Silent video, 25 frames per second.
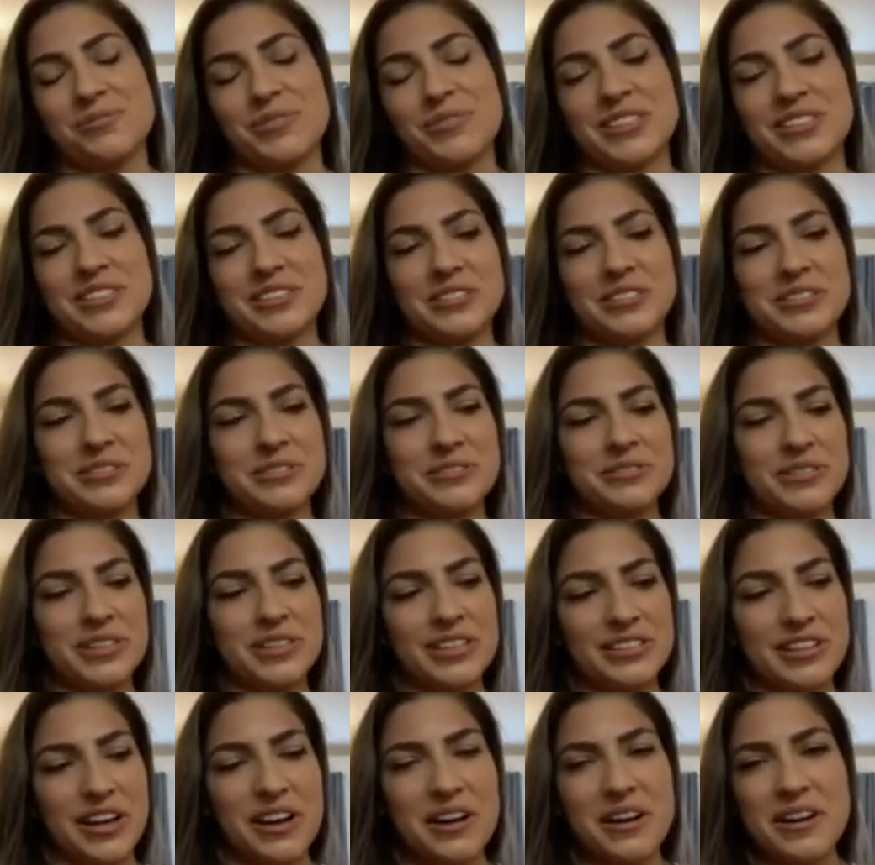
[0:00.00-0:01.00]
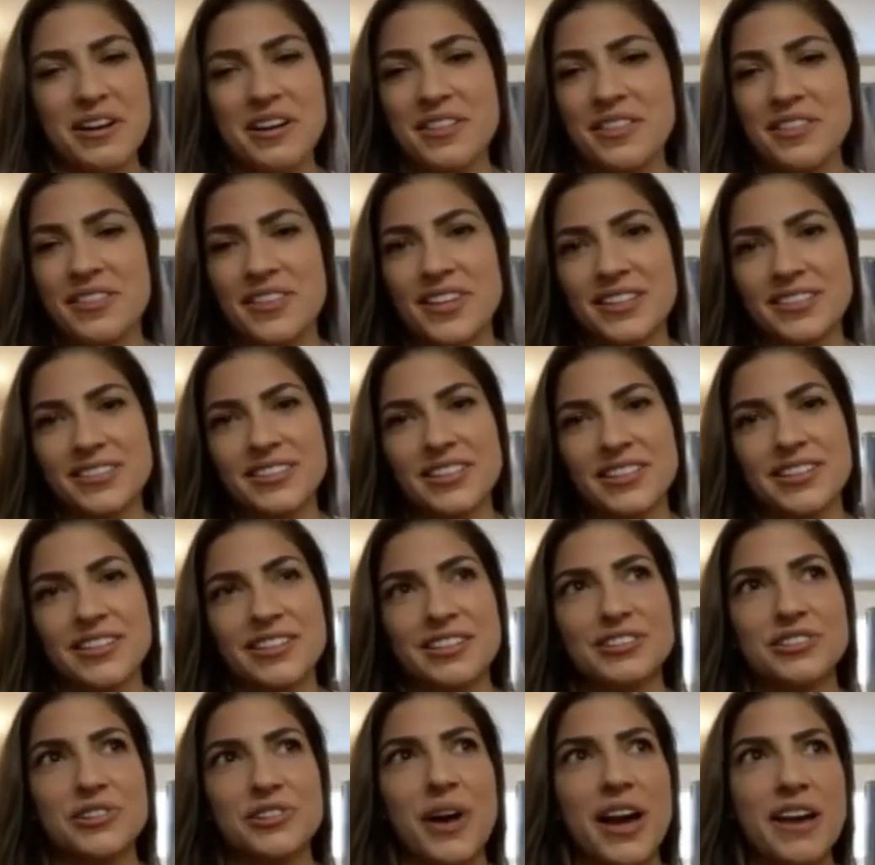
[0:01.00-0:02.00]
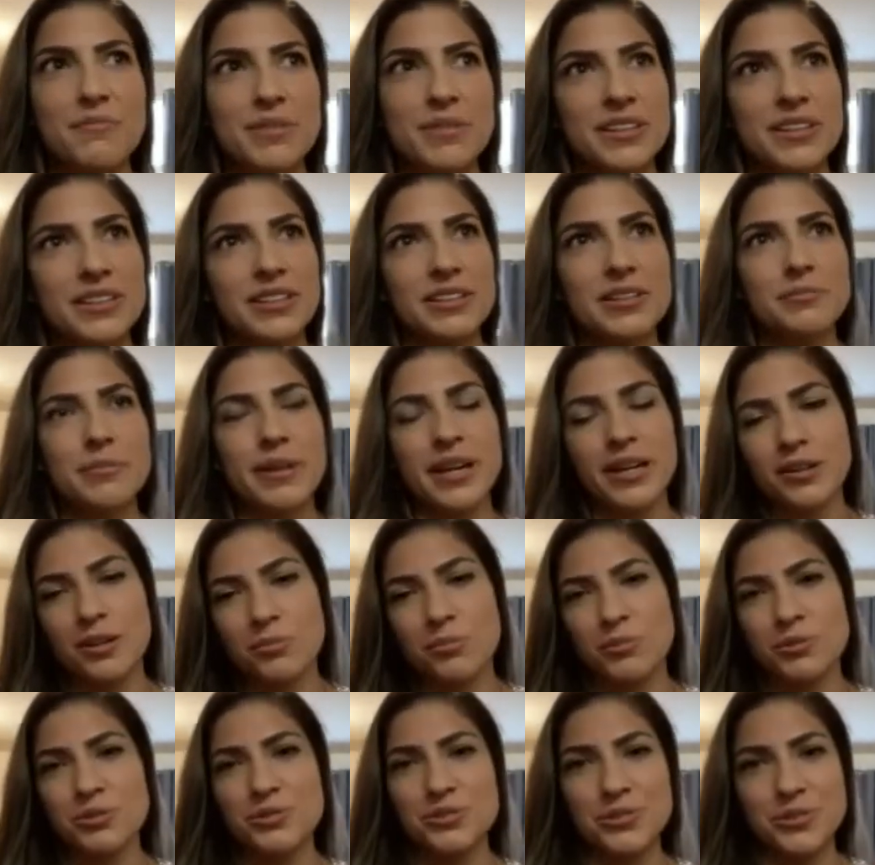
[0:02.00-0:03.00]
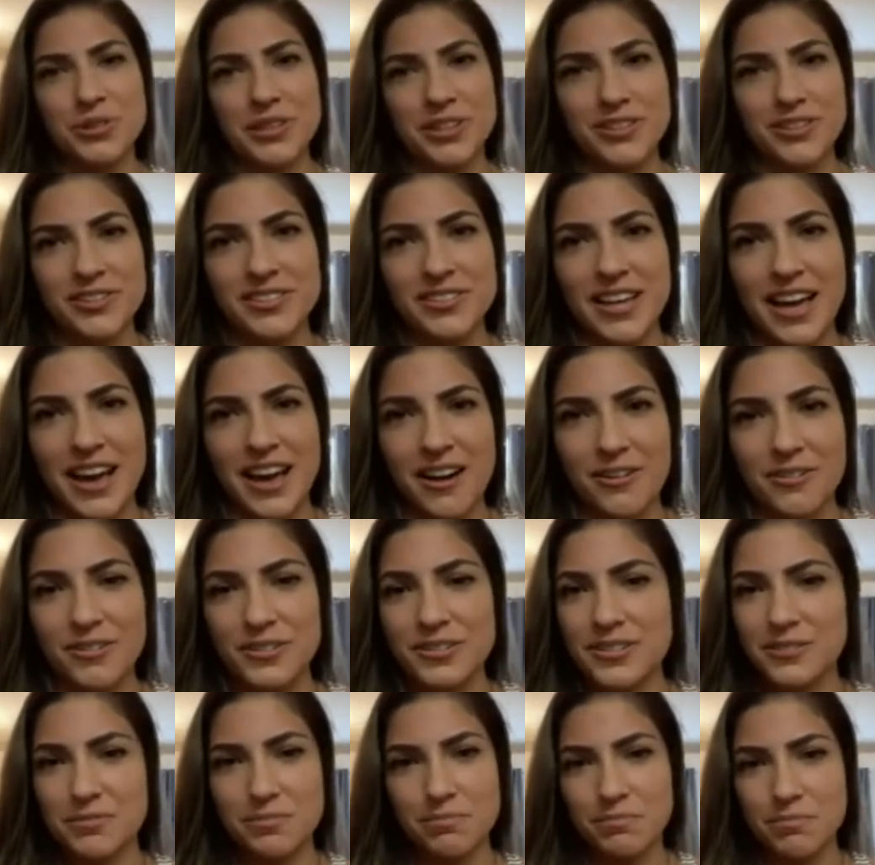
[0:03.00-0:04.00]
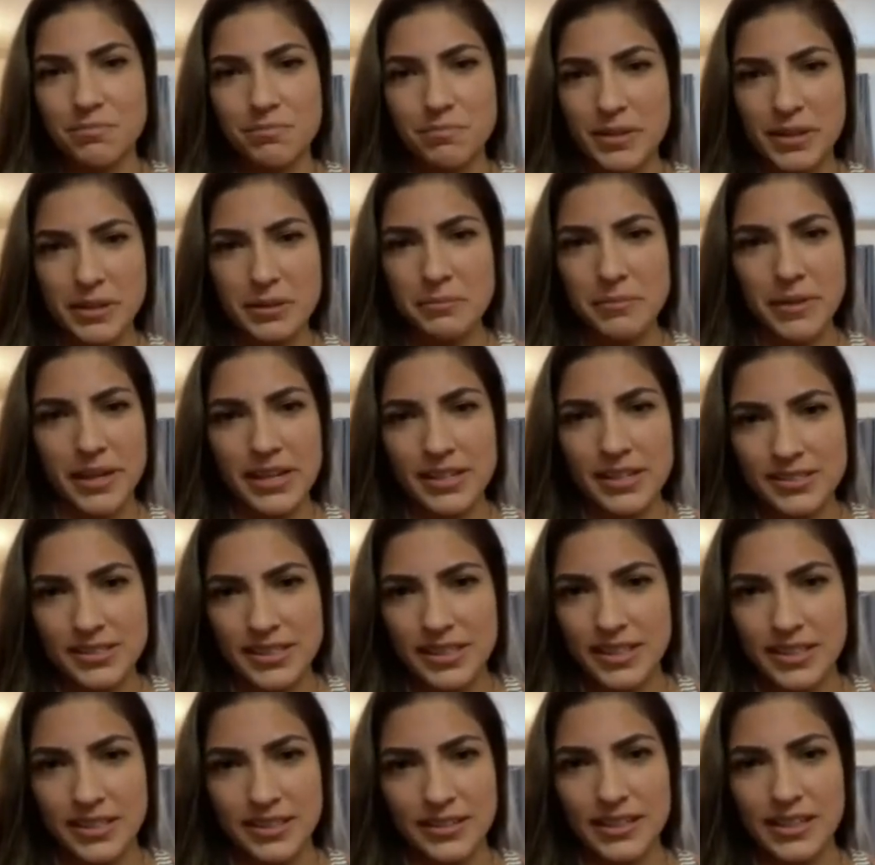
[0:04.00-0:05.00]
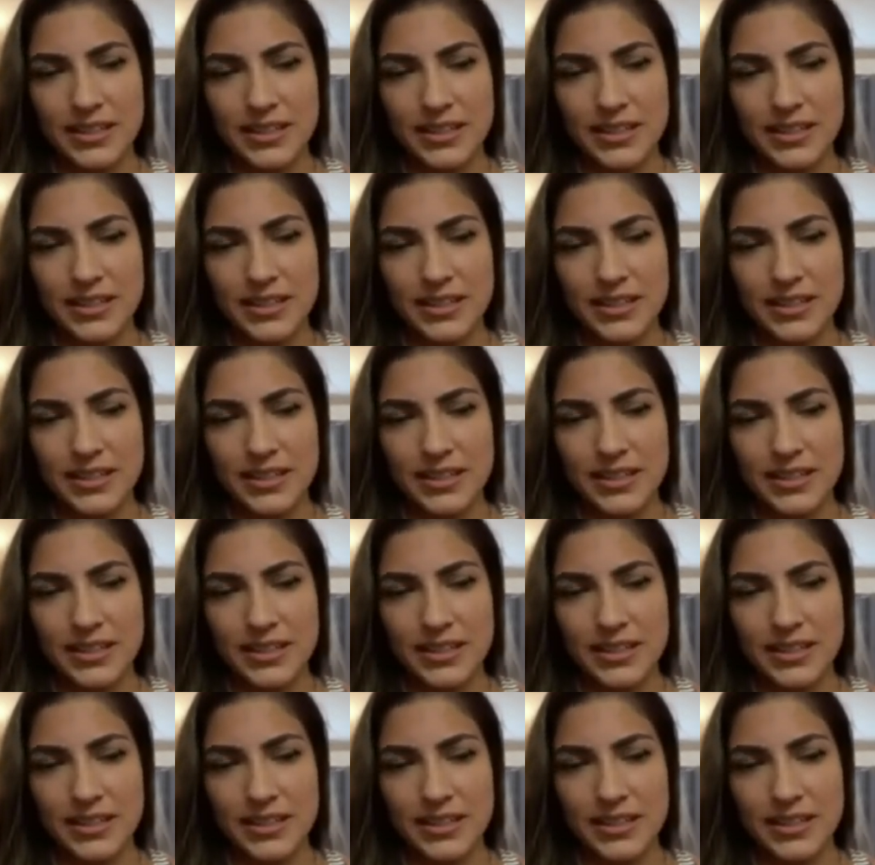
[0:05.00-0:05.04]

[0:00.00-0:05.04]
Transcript: we do. Uh, this year, so I've been in command almost two years now. It's been amazing.